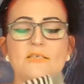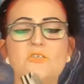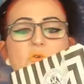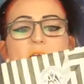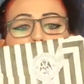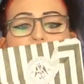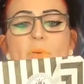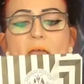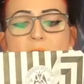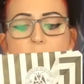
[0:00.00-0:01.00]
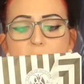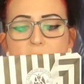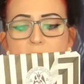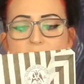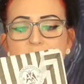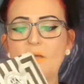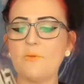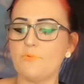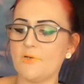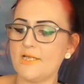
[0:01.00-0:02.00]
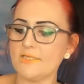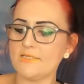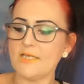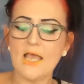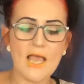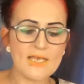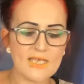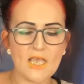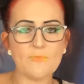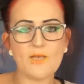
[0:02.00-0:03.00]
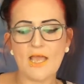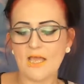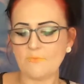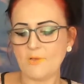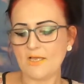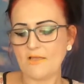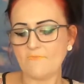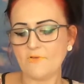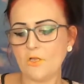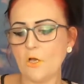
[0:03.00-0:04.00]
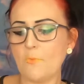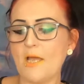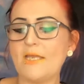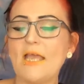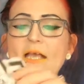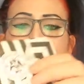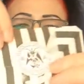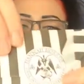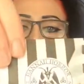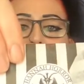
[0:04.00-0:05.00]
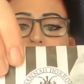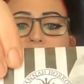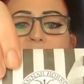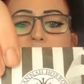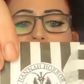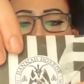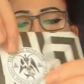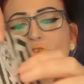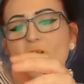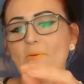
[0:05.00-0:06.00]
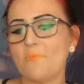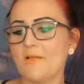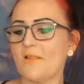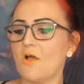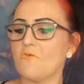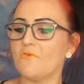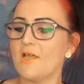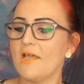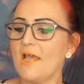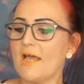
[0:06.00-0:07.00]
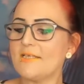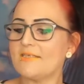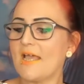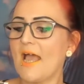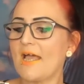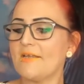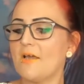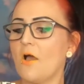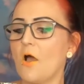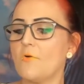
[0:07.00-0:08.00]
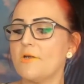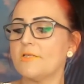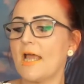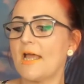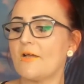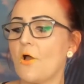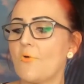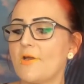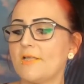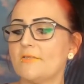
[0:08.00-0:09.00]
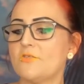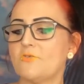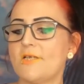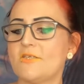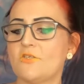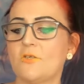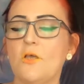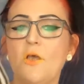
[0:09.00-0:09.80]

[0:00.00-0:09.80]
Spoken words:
this stripy paper, guys, my print, and it came in a hardback envelope, and it has the sticker on there, which I'm going to try and peel off, and it's the Hannah Horror Dark Horror illustration